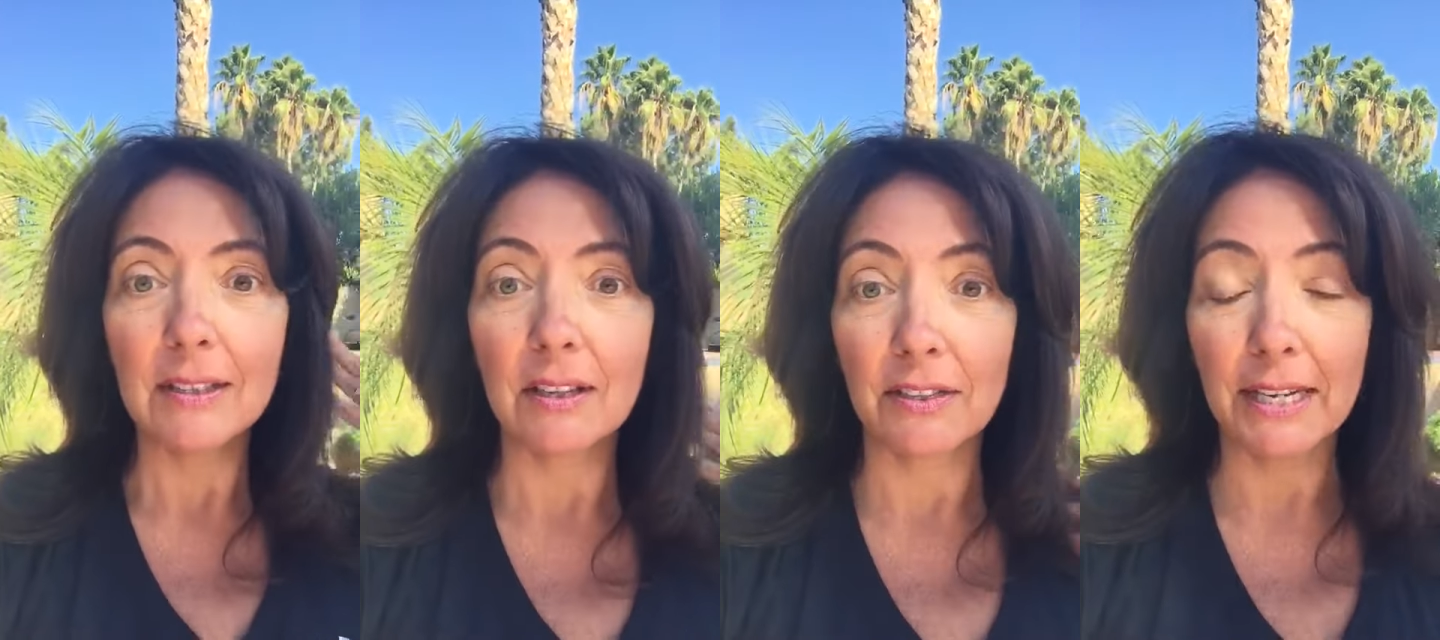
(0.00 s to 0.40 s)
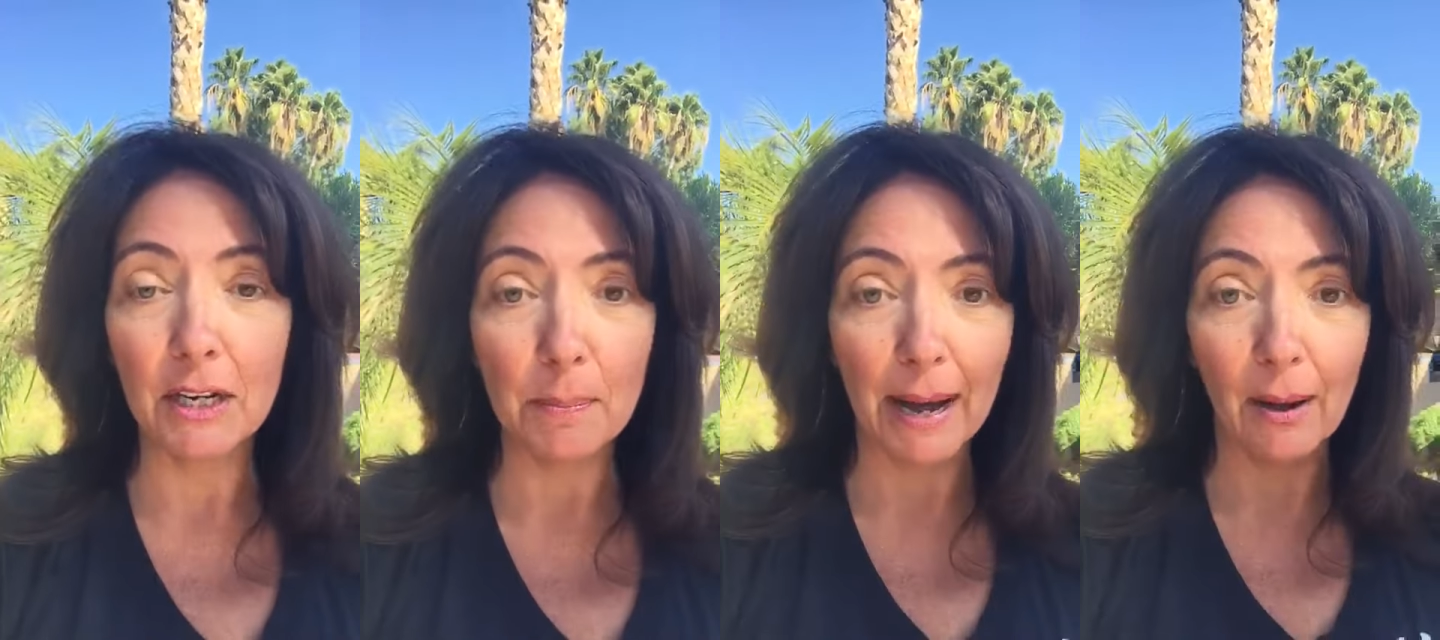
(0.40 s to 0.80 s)
to
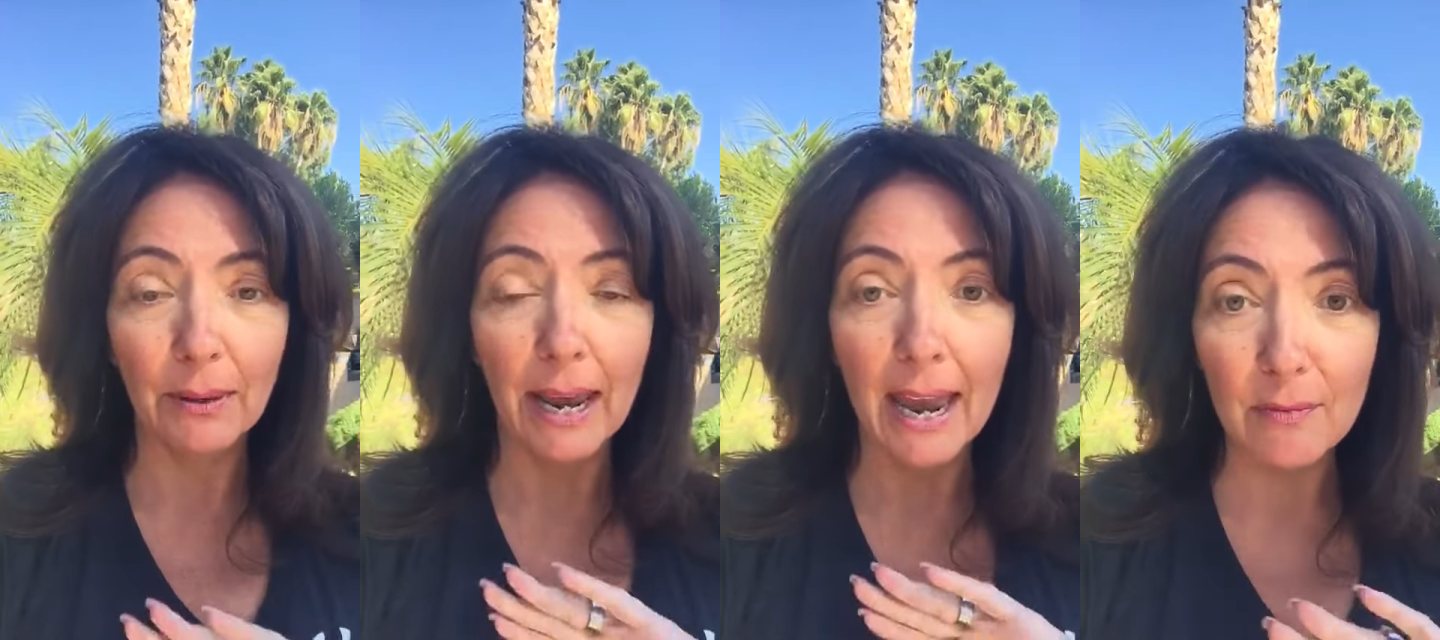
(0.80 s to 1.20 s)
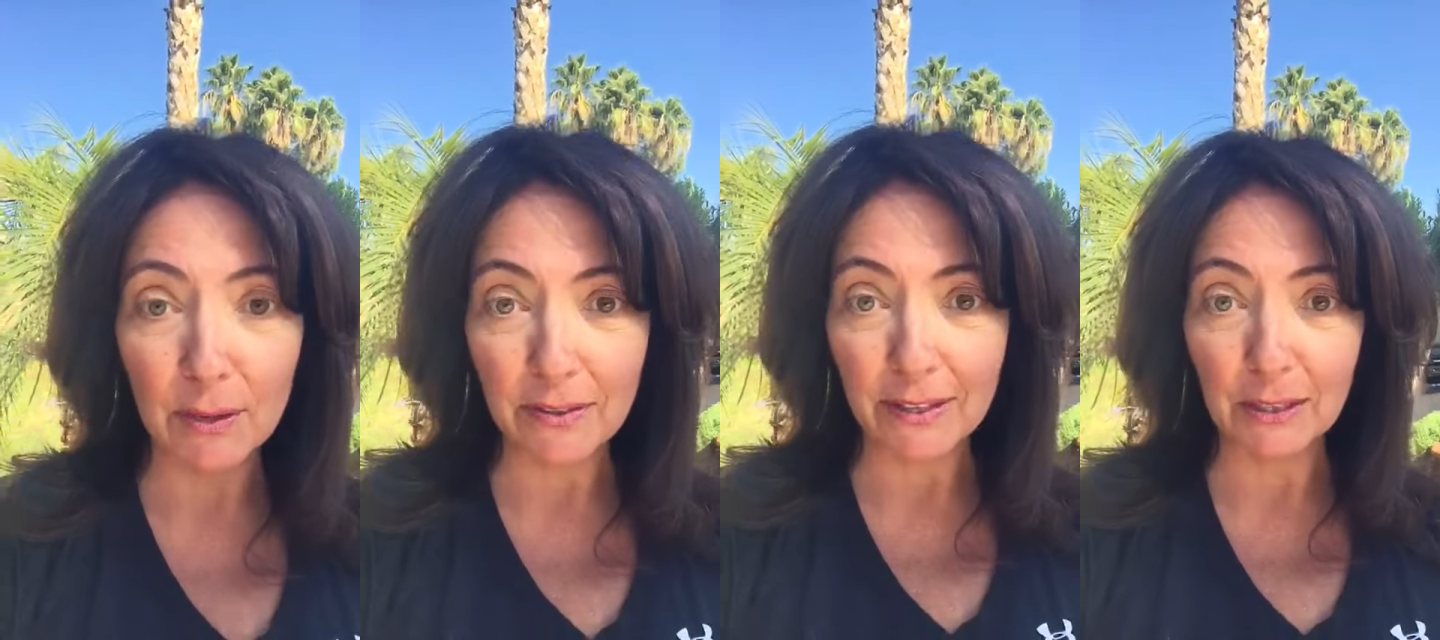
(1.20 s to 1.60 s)
think about
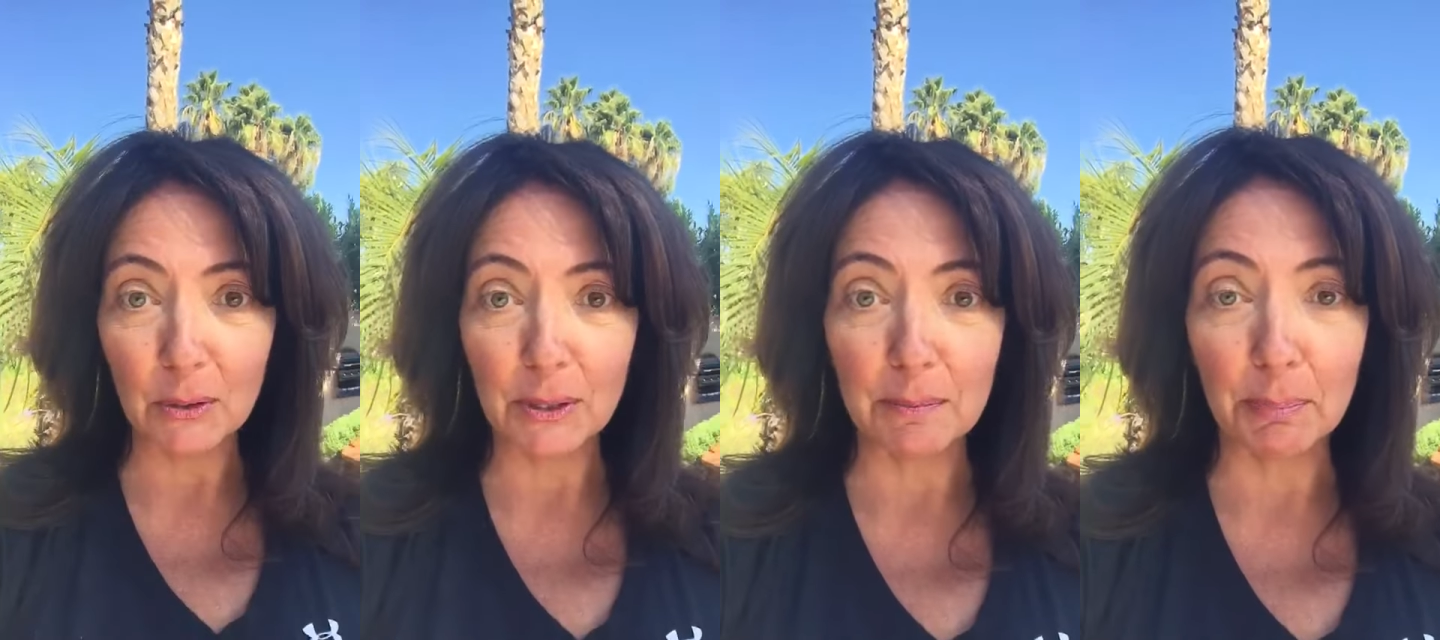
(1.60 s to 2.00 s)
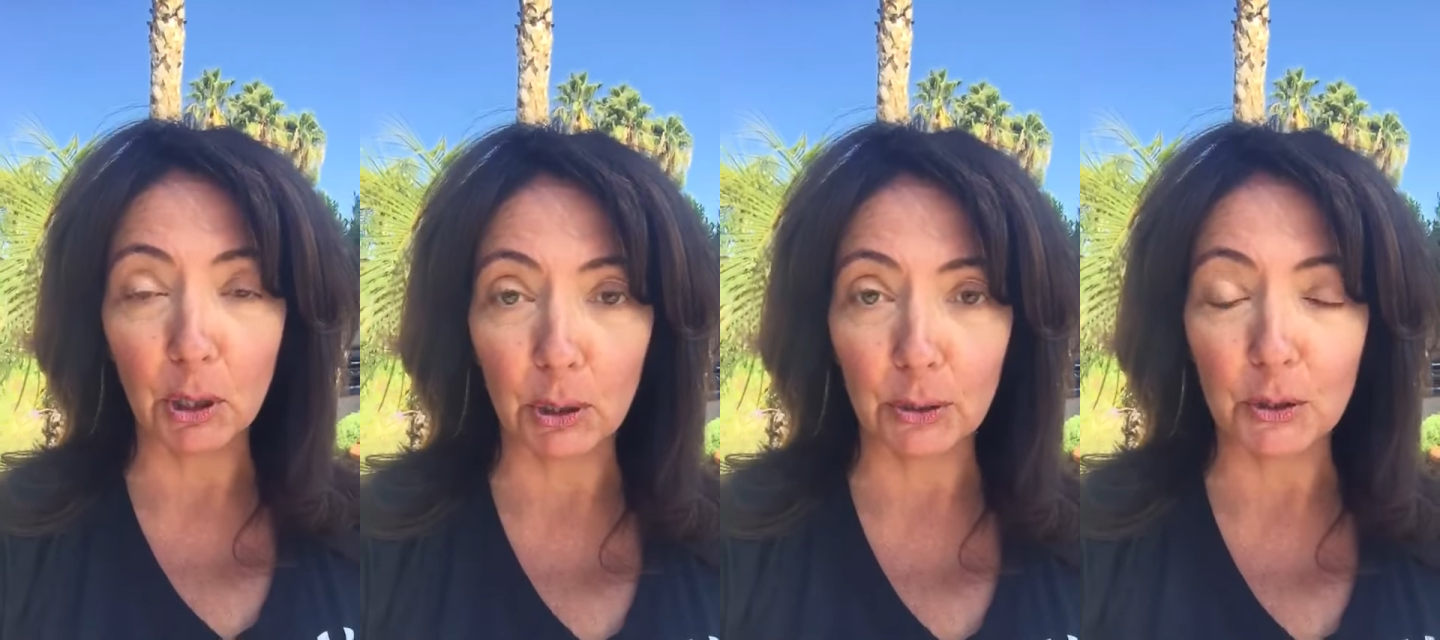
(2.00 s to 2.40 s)
everything you can
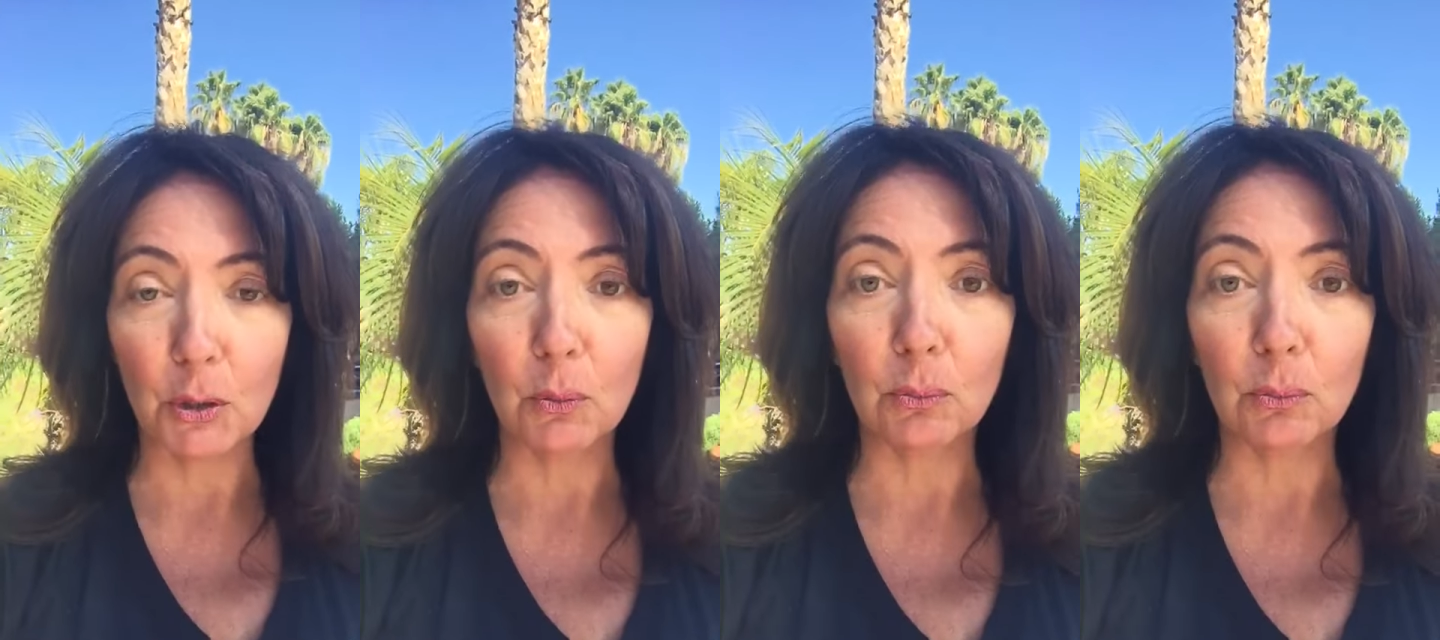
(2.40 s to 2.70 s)
purge.